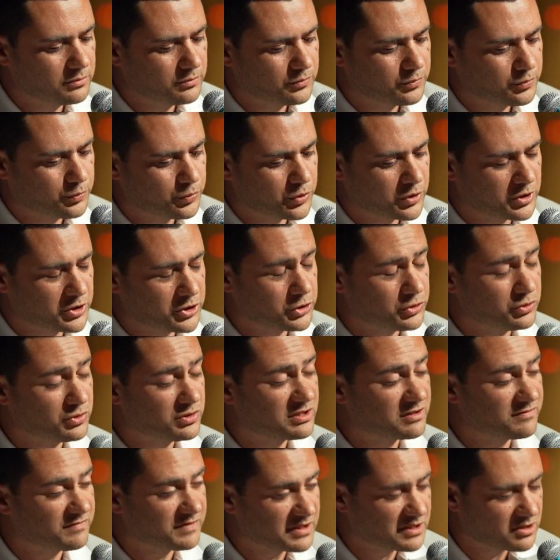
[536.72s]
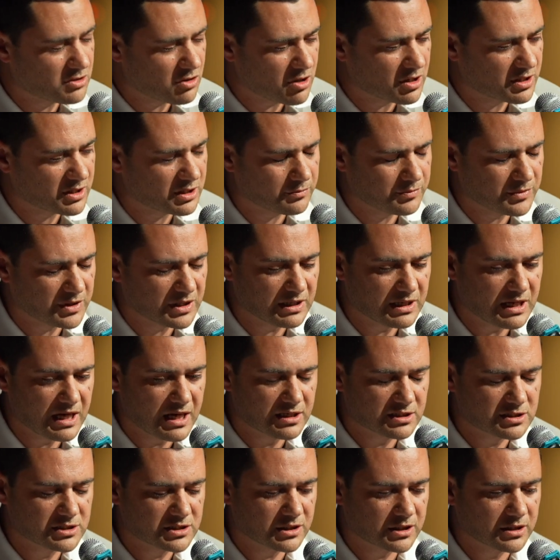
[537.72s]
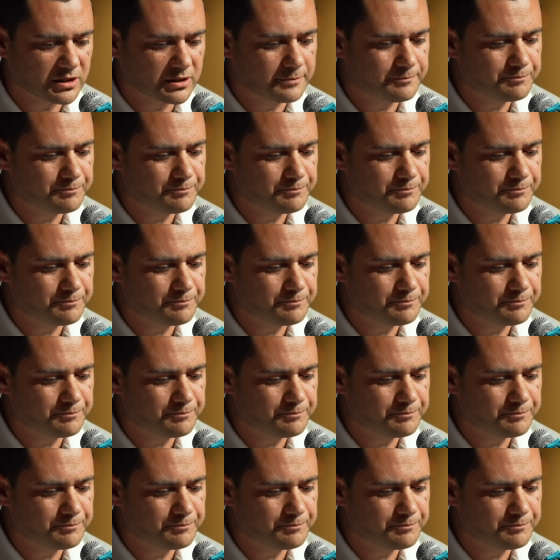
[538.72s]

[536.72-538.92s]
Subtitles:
produced this document largely.